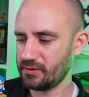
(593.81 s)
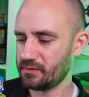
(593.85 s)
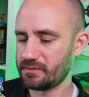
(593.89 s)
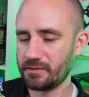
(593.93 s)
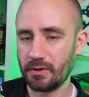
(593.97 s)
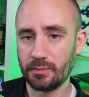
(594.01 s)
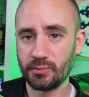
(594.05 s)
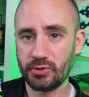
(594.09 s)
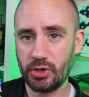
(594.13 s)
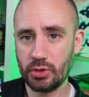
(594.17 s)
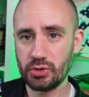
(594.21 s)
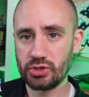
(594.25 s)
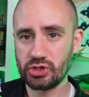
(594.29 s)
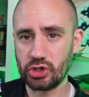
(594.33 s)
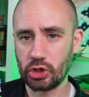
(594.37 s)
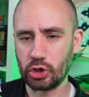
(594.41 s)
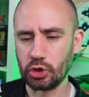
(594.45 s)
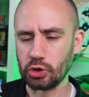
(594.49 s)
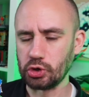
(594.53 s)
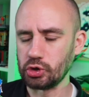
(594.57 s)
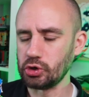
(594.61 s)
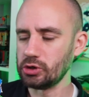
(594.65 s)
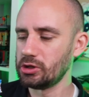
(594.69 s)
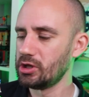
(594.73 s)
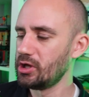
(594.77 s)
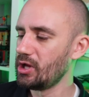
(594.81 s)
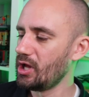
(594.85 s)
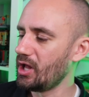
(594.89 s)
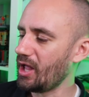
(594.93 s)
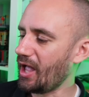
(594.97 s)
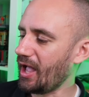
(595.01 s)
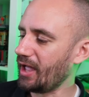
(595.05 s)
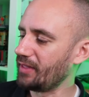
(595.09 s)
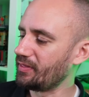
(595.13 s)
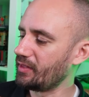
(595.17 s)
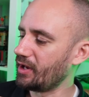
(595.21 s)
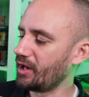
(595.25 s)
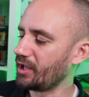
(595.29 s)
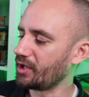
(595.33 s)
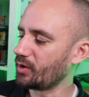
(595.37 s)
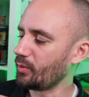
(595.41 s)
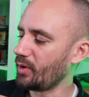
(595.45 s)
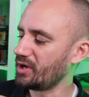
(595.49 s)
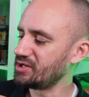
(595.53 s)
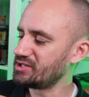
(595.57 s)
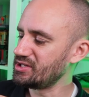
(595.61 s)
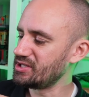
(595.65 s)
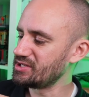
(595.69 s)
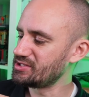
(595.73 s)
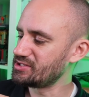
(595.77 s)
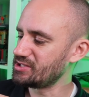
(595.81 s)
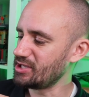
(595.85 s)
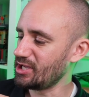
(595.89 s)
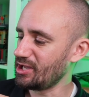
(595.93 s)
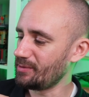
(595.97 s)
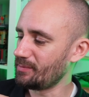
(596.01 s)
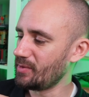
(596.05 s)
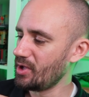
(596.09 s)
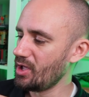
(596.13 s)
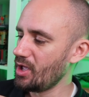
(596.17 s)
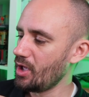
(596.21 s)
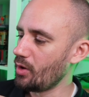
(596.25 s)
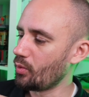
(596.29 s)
from Toaster Girl and the LEGO Ideas team,